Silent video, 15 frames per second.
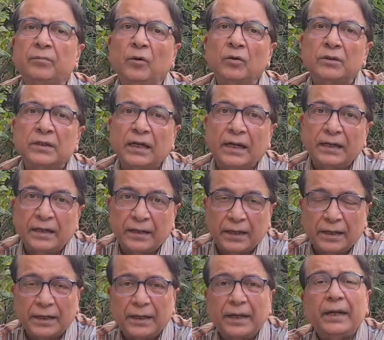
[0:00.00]
Both sides had
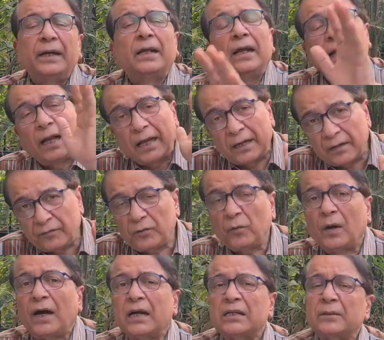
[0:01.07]
agreed, and if
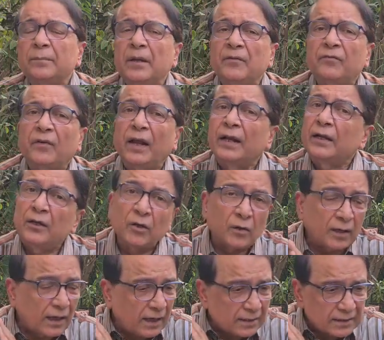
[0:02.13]
you ask me frankly,
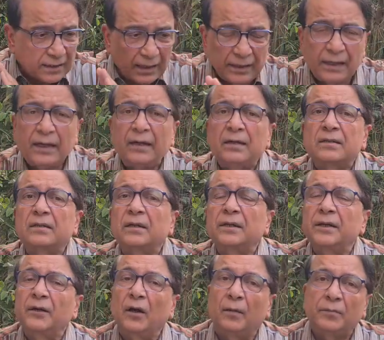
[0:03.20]
or ask any
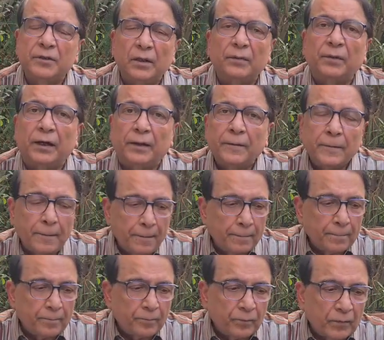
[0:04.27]
discerning observer,
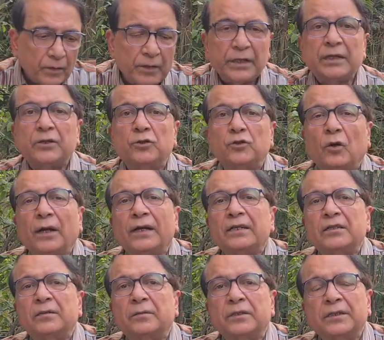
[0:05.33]
this joint
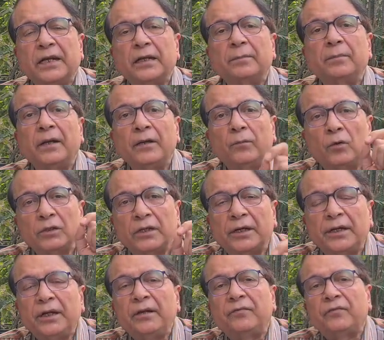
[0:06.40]
statement was a
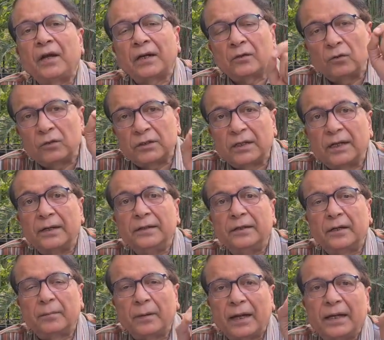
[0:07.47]
de facto
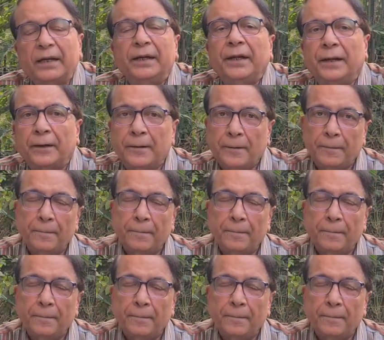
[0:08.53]
surrender by India.